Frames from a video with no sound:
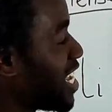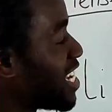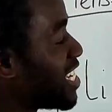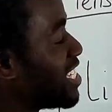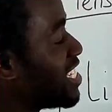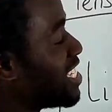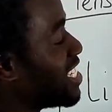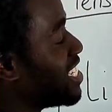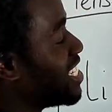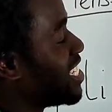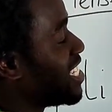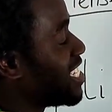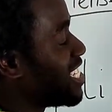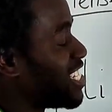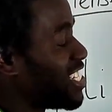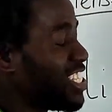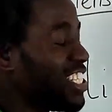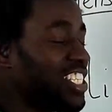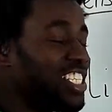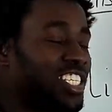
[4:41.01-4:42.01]
and
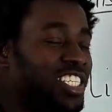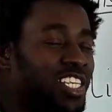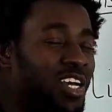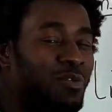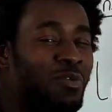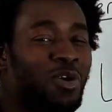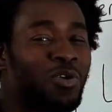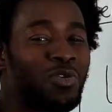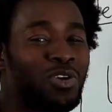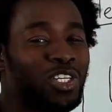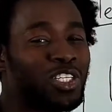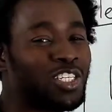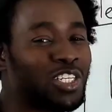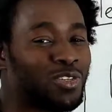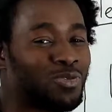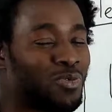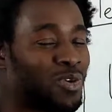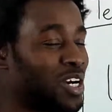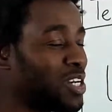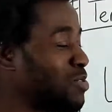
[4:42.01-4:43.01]
nini, this is our
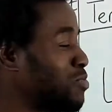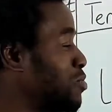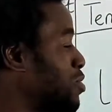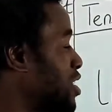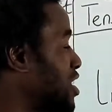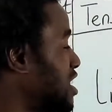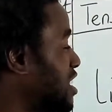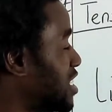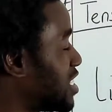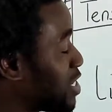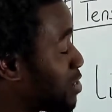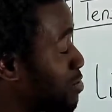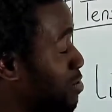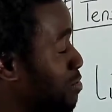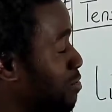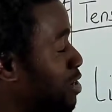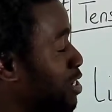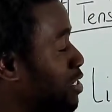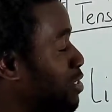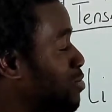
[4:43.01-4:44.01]
question word, which is
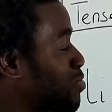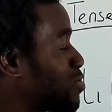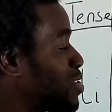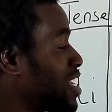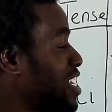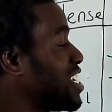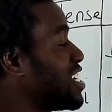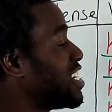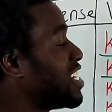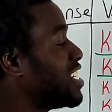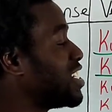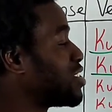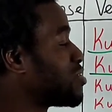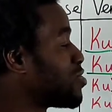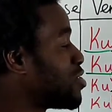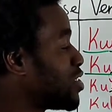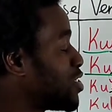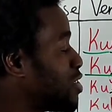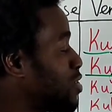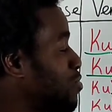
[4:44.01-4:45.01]
equivalent to the
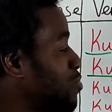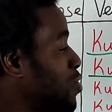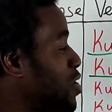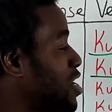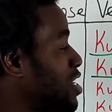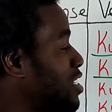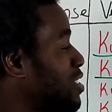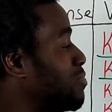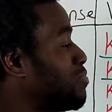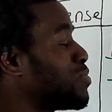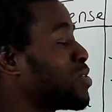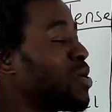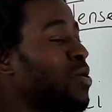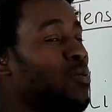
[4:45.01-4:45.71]
English question word